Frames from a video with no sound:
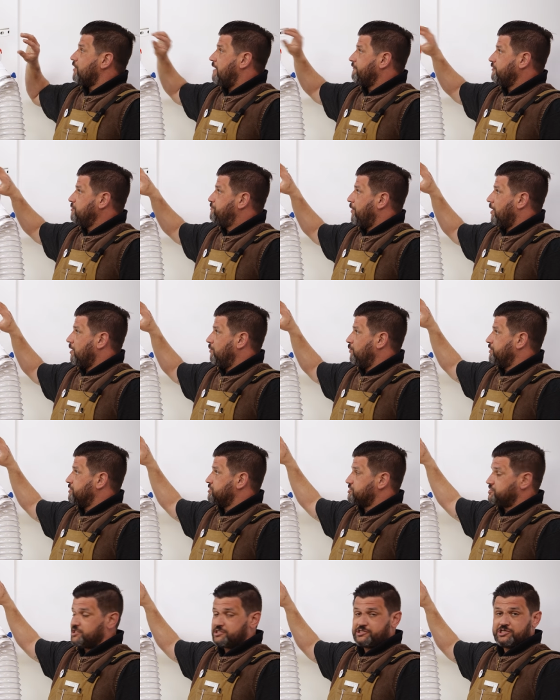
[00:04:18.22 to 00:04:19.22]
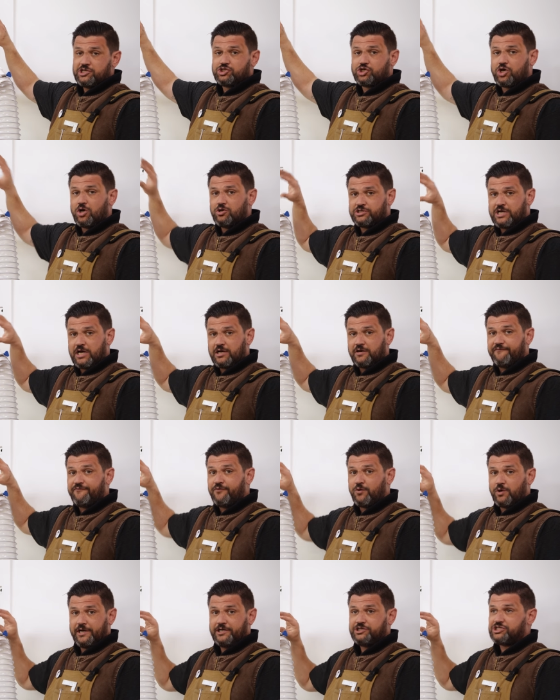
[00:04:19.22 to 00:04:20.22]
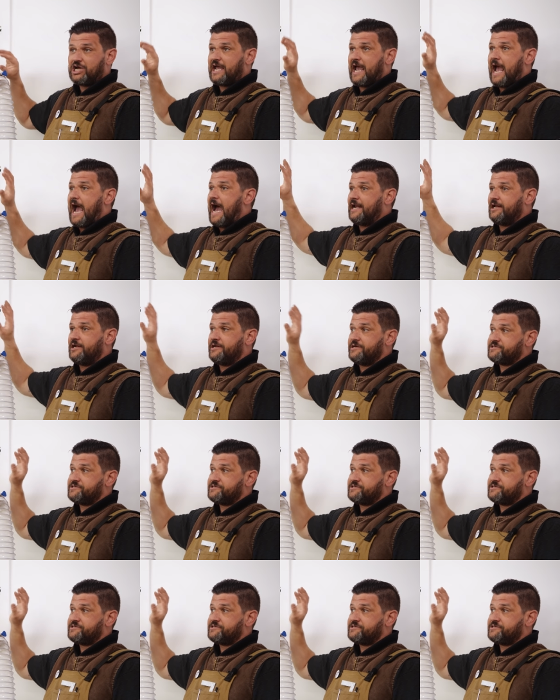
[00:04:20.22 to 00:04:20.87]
For every part where the six inch goes down to four inch, I added